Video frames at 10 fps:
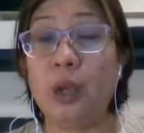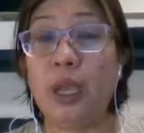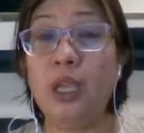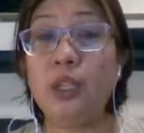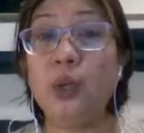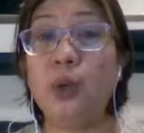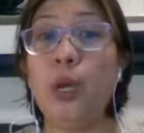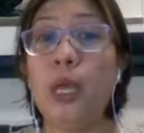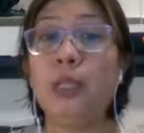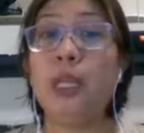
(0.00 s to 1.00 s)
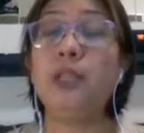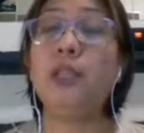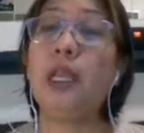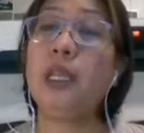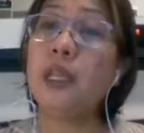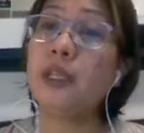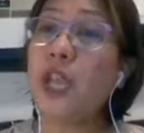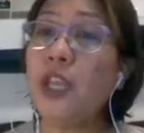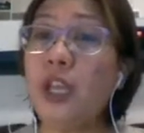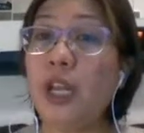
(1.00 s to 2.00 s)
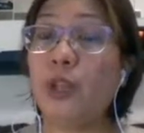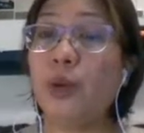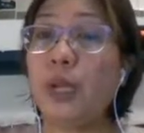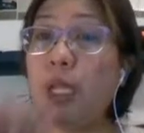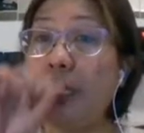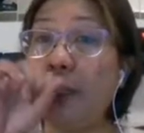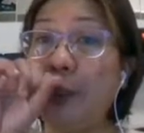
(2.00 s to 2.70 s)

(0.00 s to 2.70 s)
Okay, so in the generator, it is